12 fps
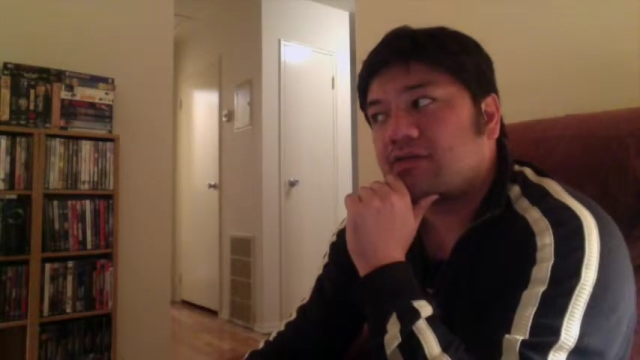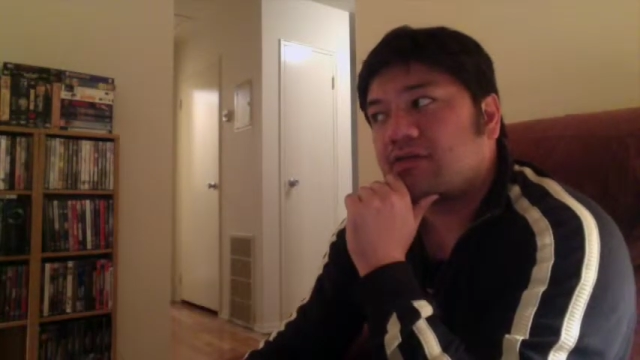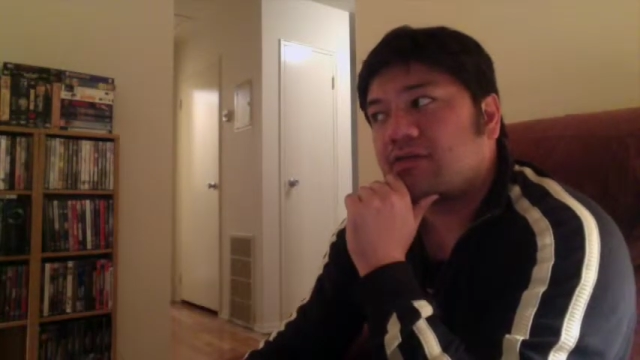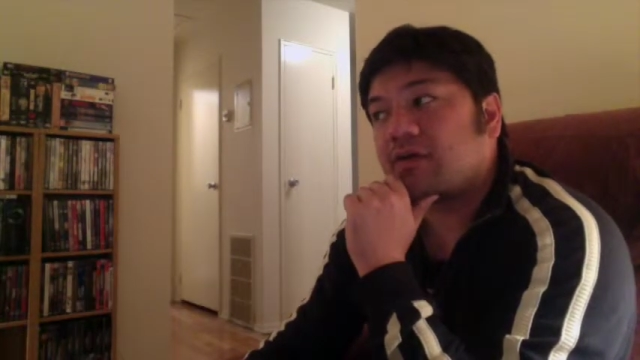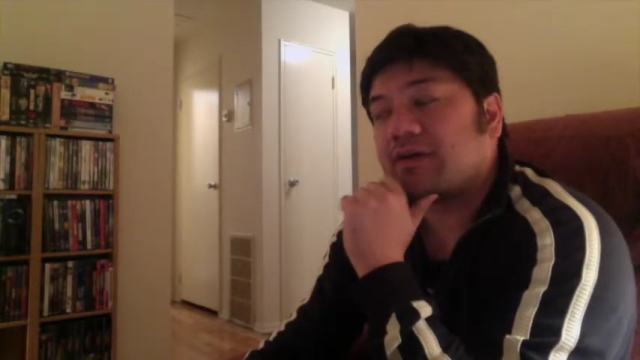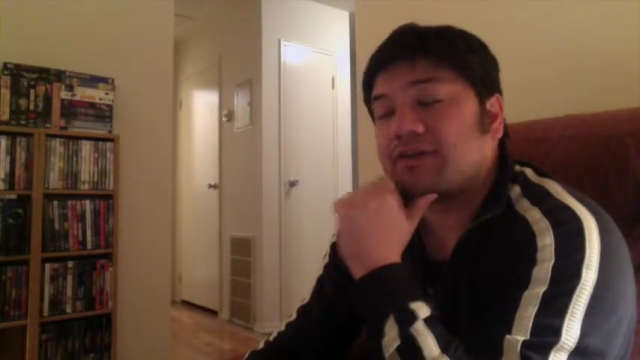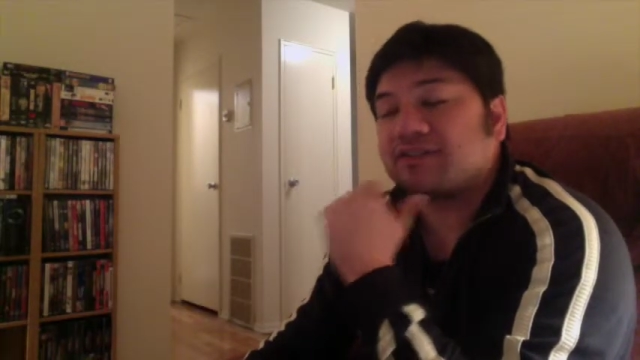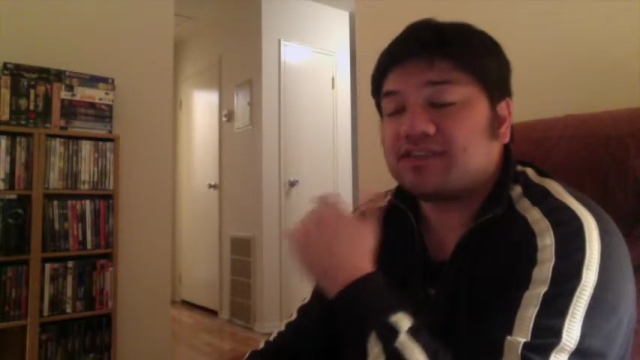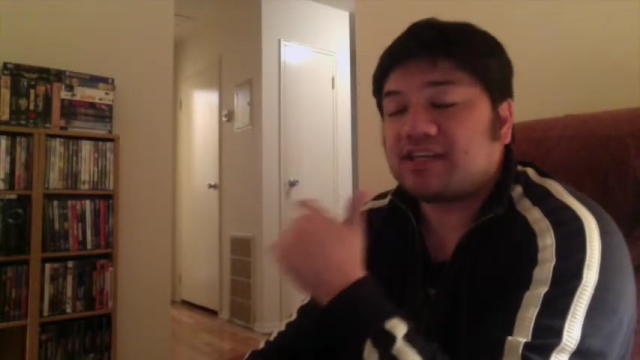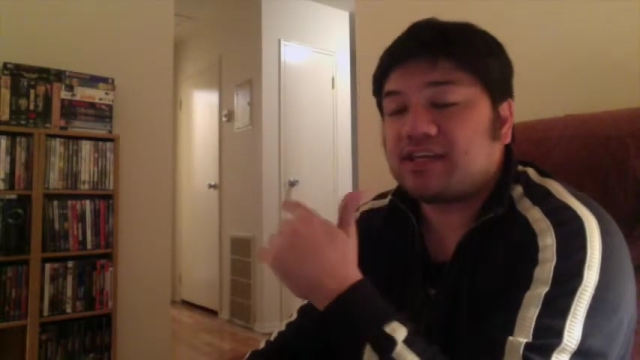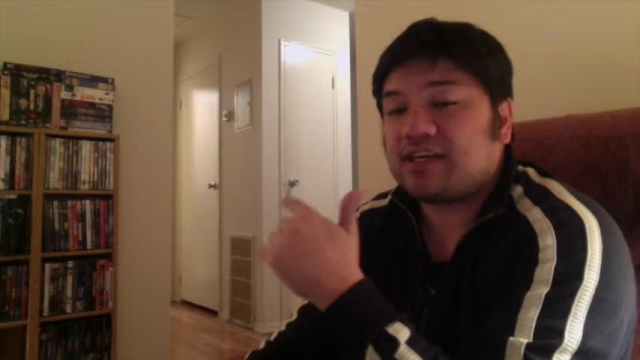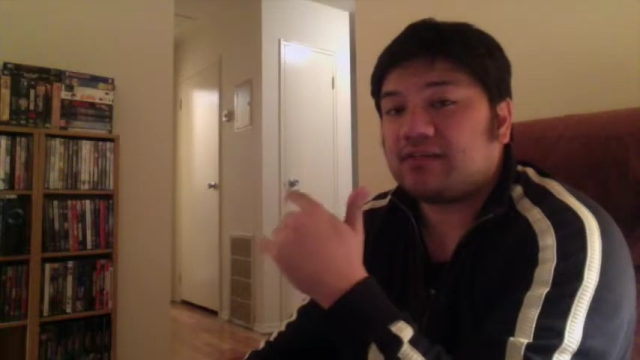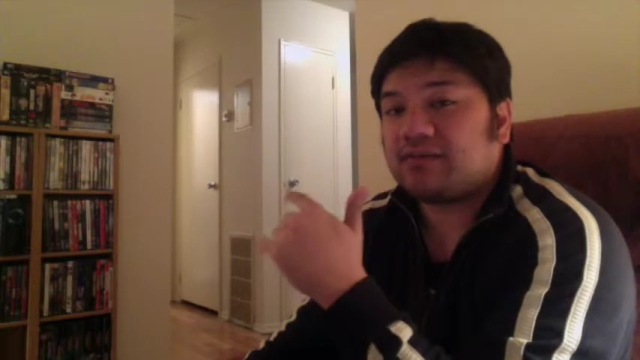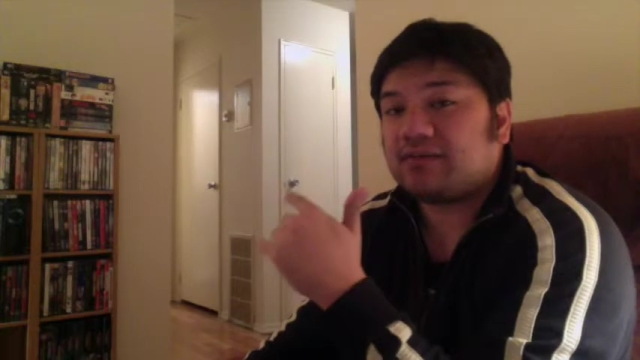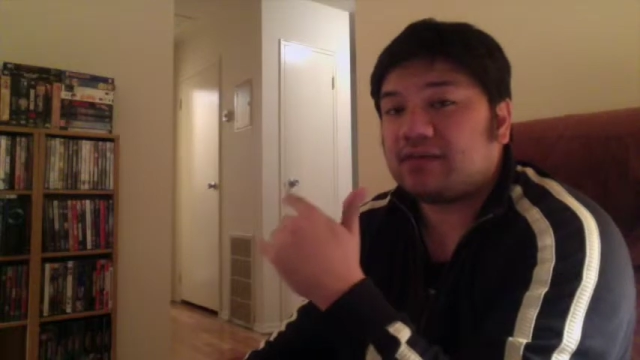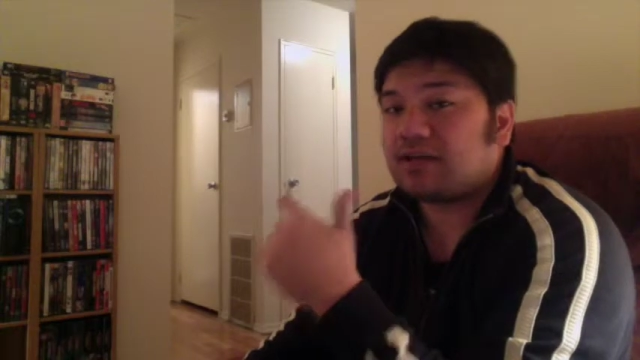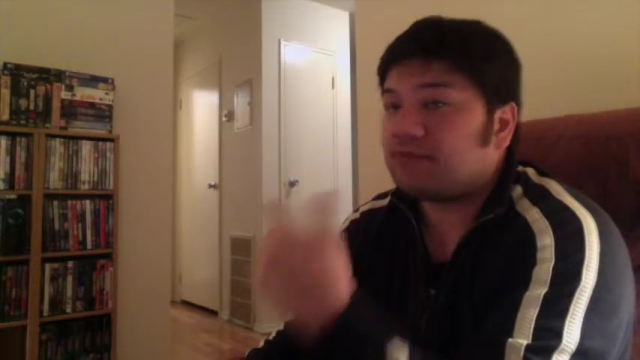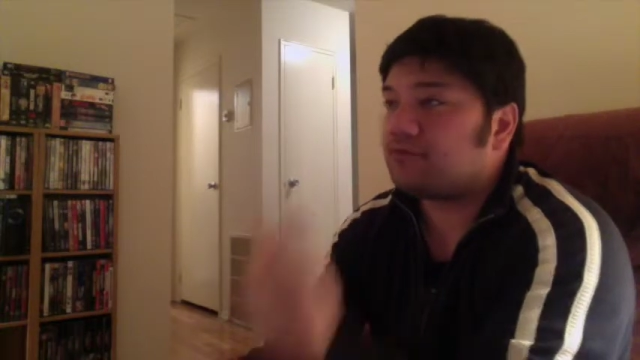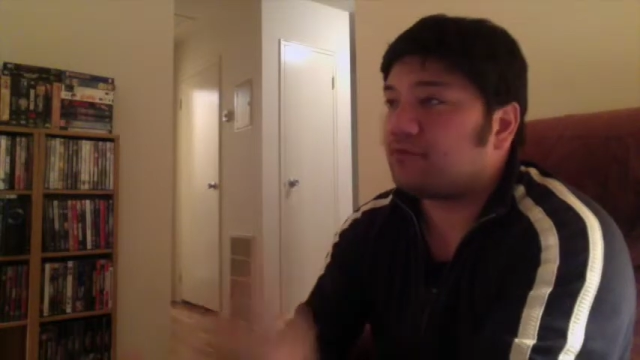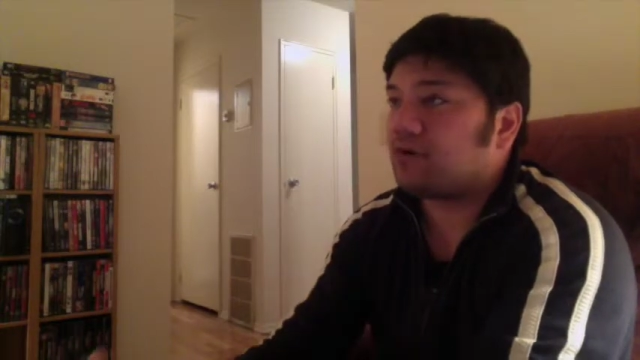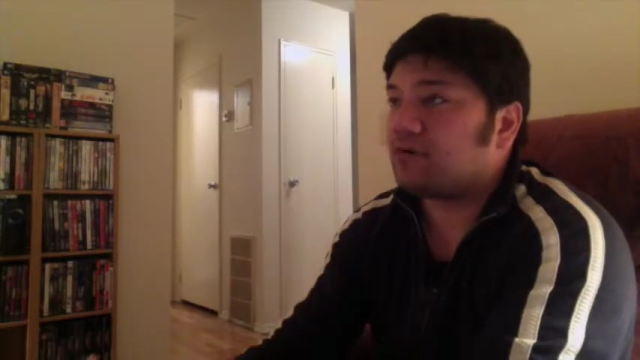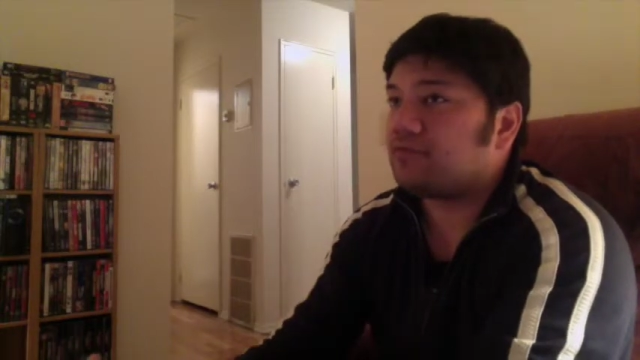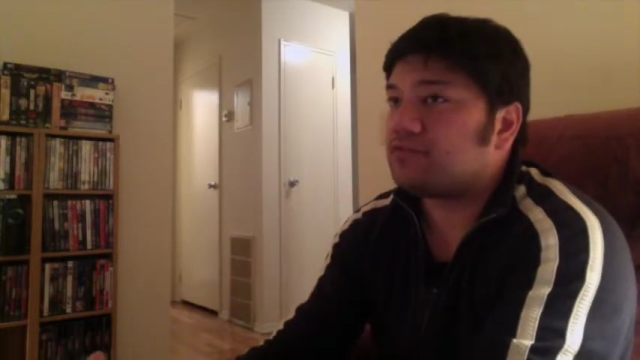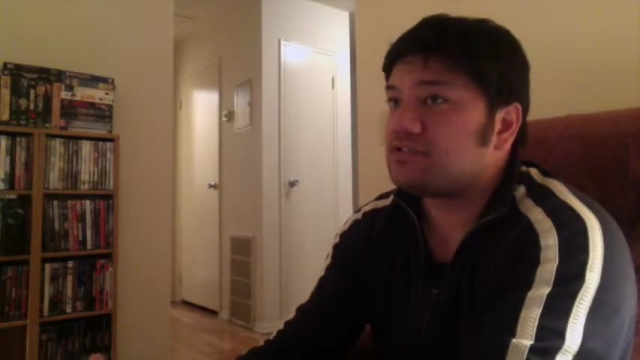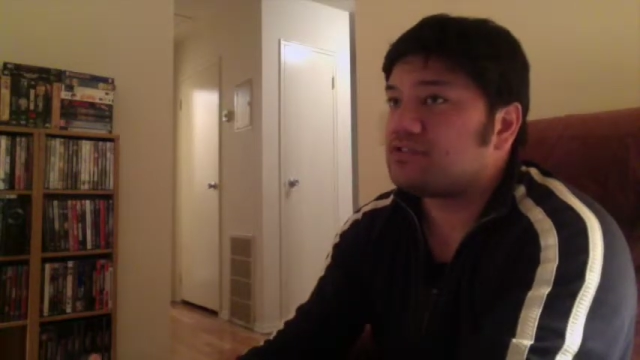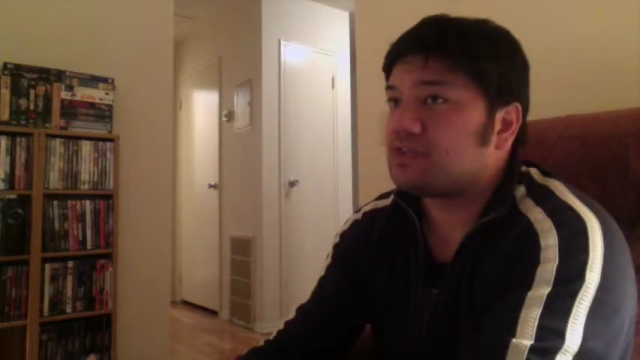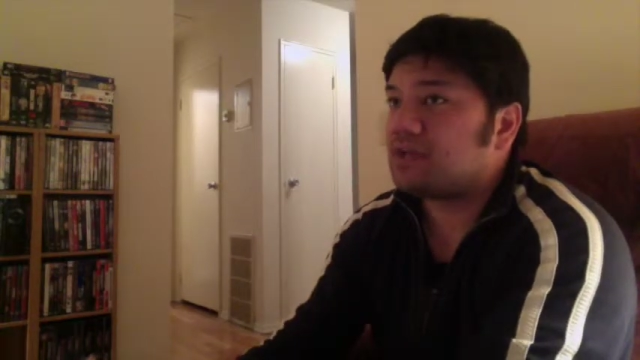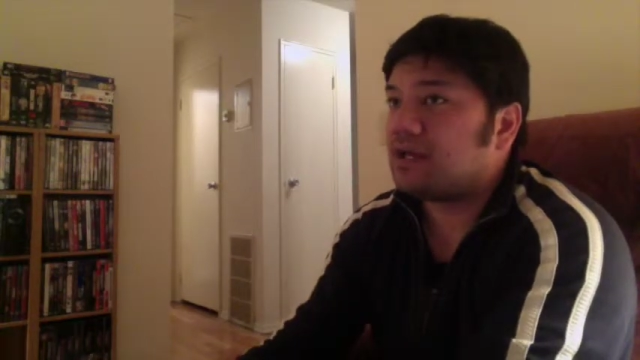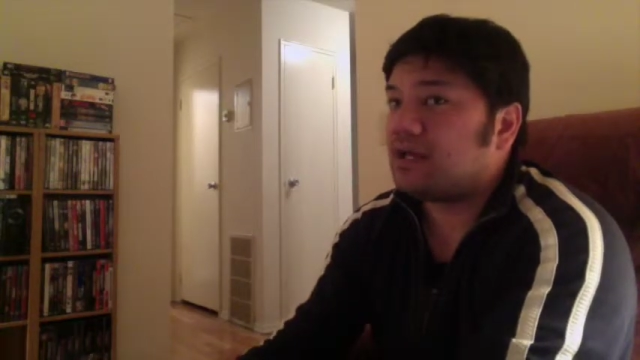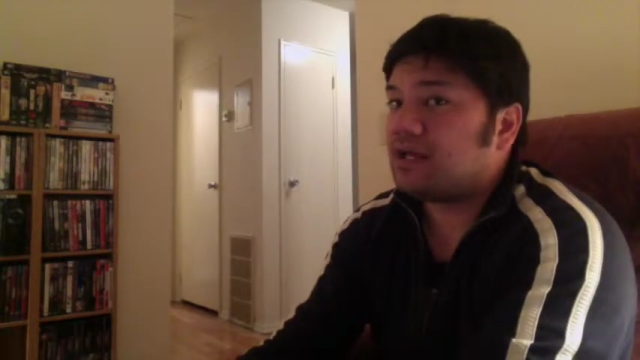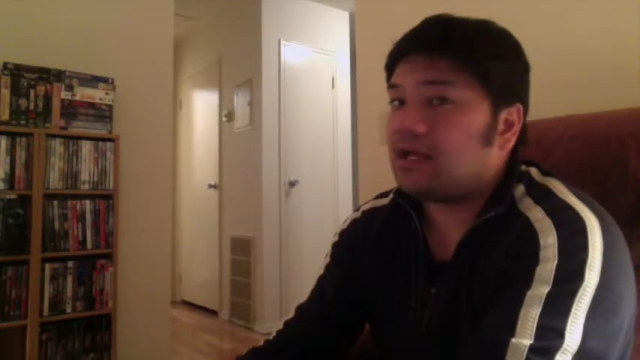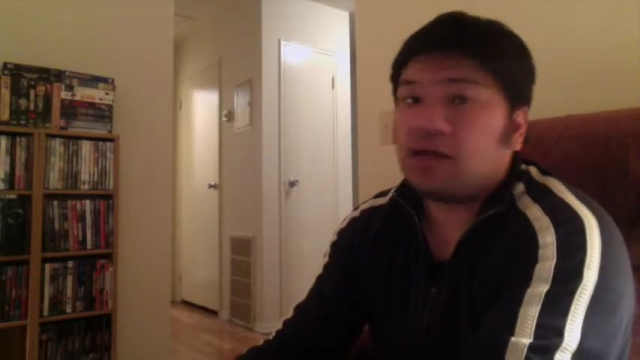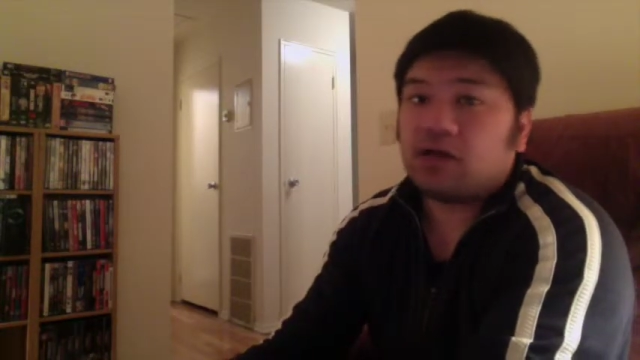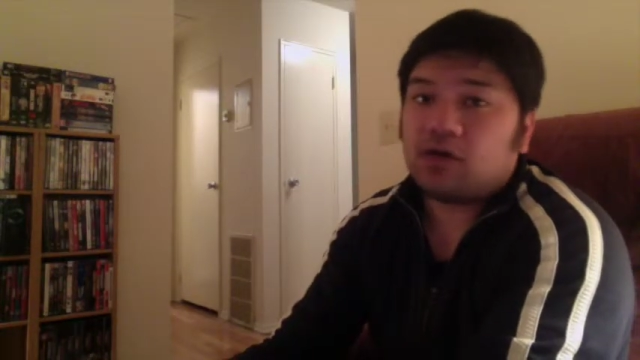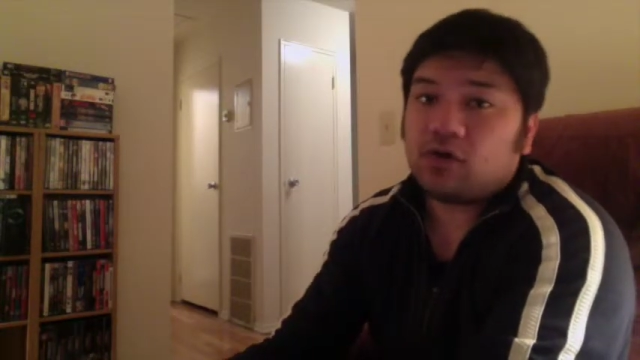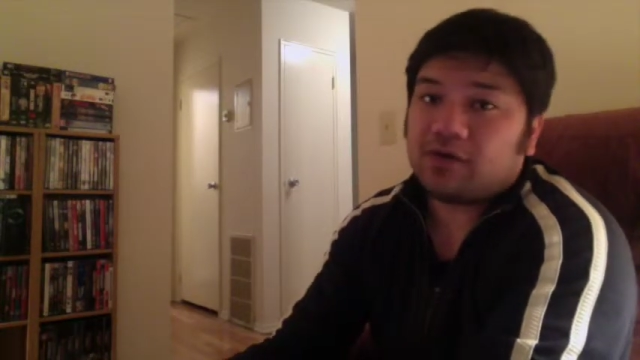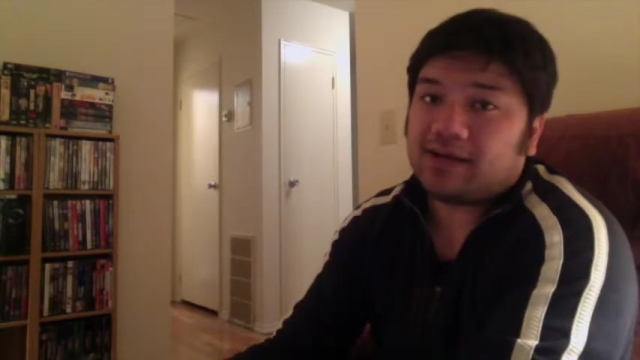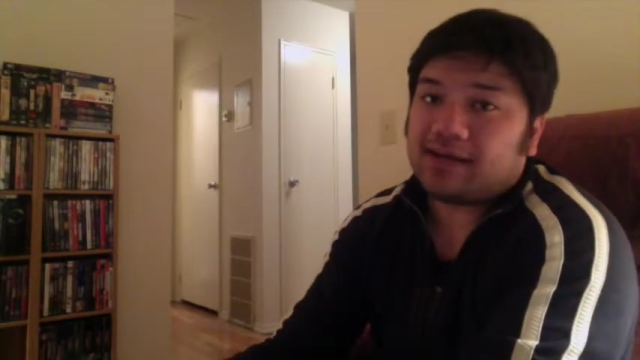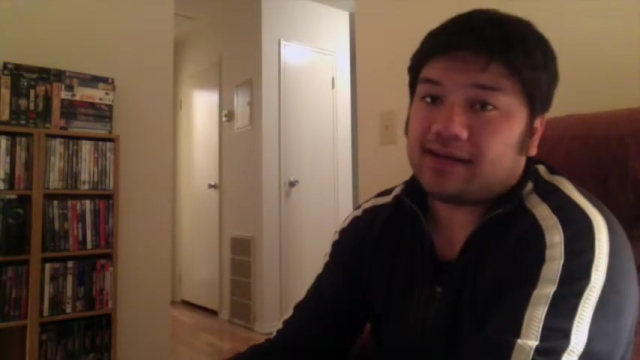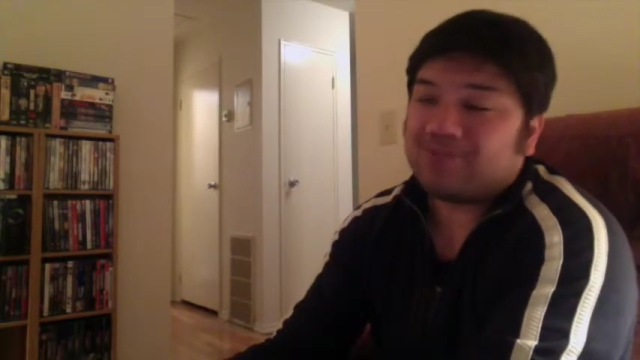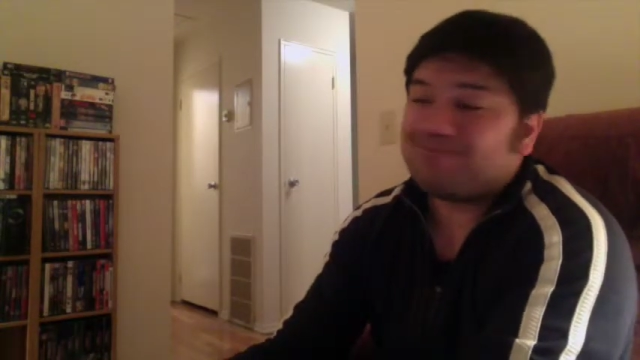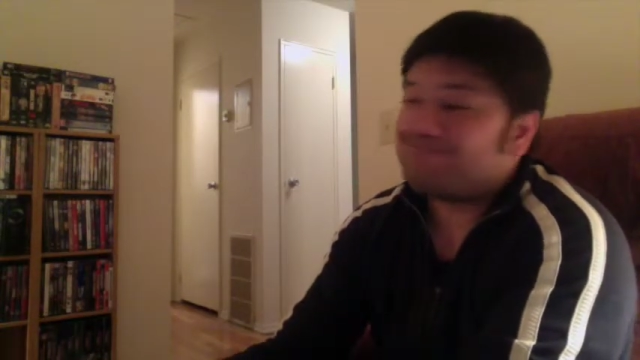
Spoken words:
during a scene that involves nudity.